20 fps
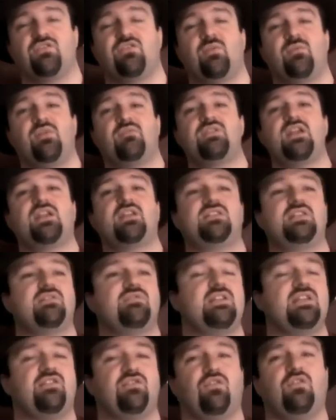He's all about
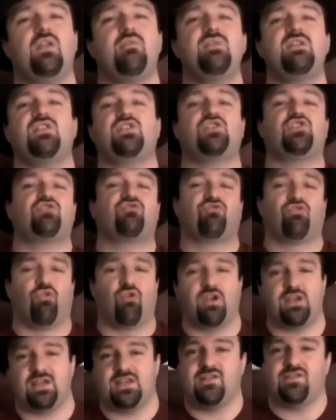negativity. So let me
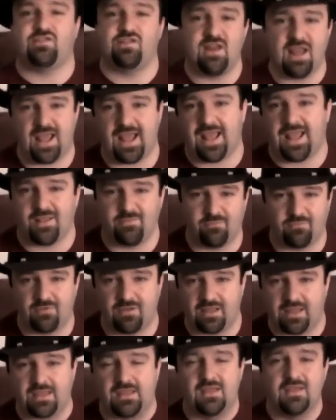destroy his name,
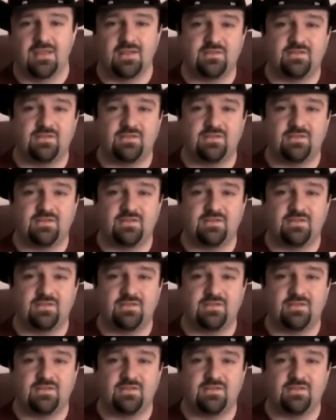right?